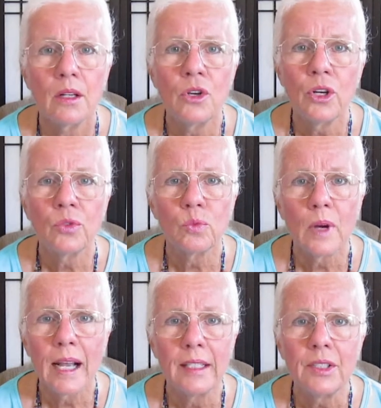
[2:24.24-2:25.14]
cooked
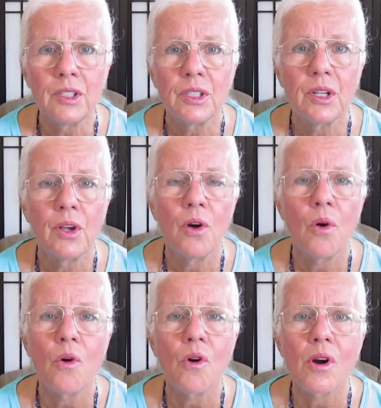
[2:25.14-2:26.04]
rice,
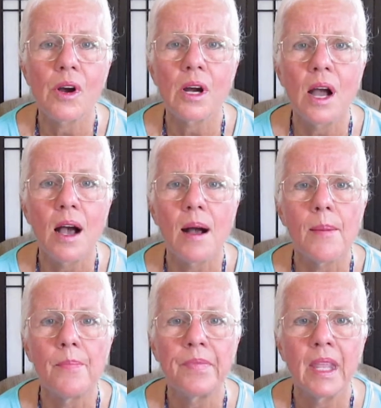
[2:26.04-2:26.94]
or
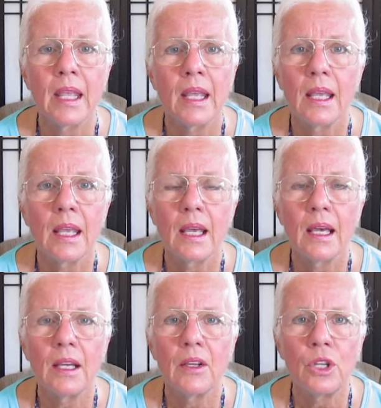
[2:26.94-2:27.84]

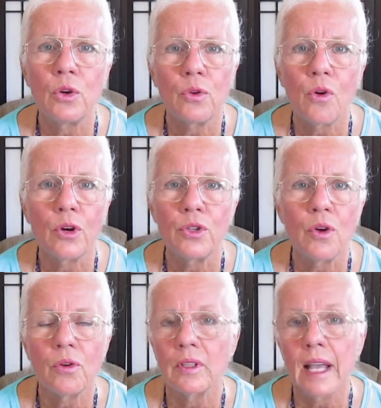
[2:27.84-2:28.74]

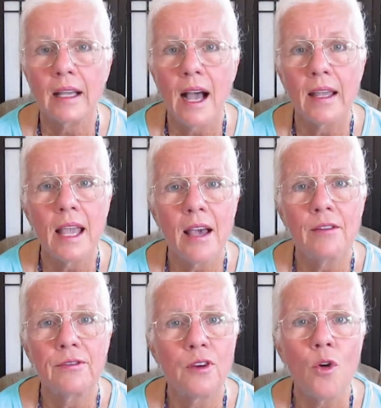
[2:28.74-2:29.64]
or like I
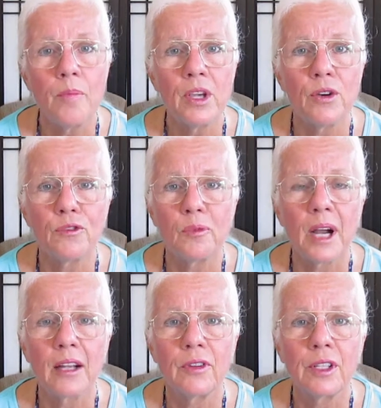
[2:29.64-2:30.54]
have oatmeal for
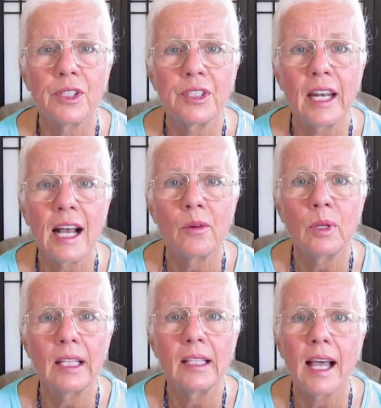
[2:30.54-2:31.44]
breakfast, and I
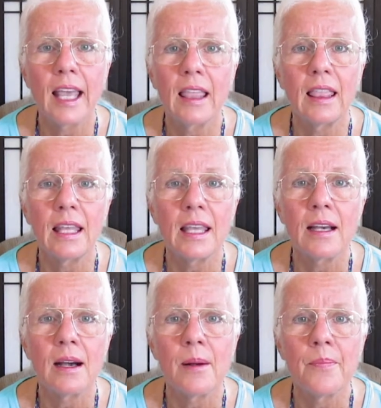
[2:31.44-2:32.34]
really like
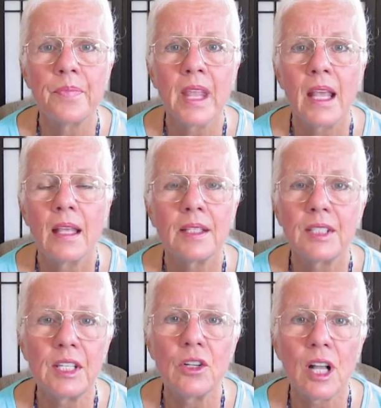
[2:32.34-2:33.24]
the
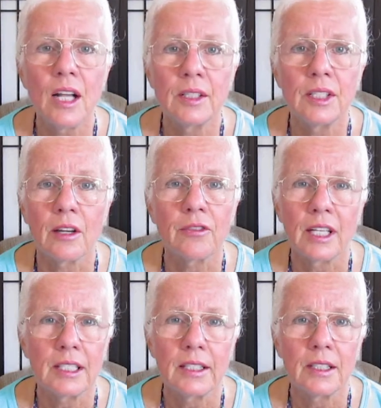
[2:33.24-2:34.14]
steel cut stuff
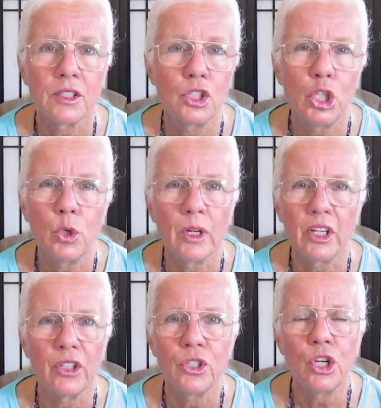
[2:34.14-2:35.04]
because it's
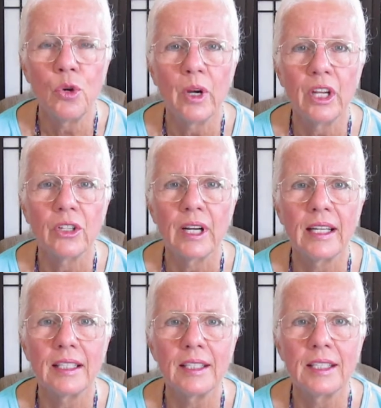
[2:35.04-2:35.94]
chewier
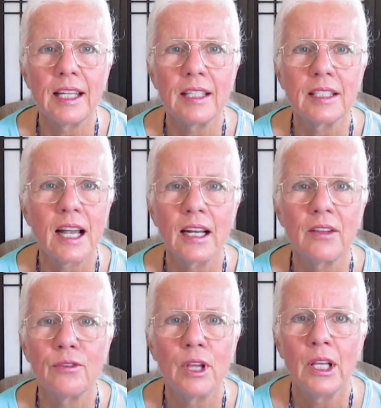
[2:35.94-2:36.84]
and it stays kind
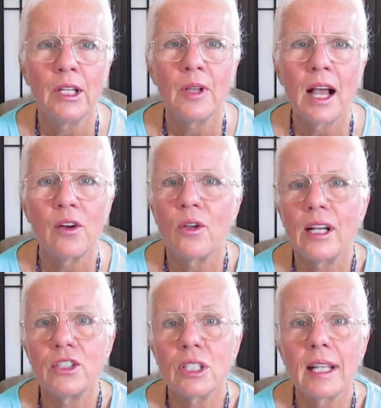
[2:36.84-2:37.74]
of, I don't know,
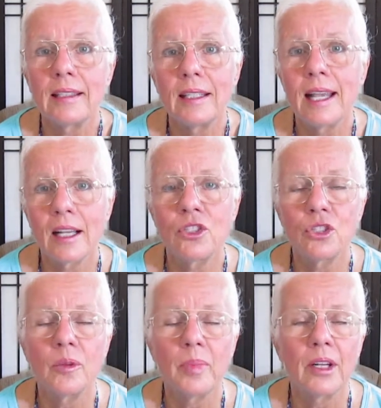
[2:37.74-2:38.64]
I just like the
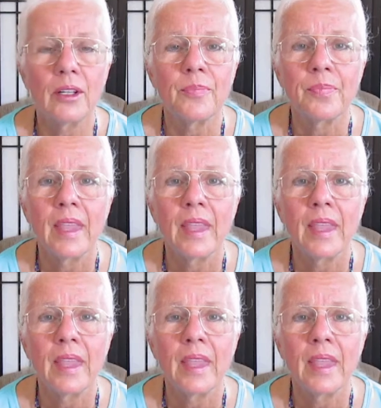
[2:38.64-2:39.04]
texture better.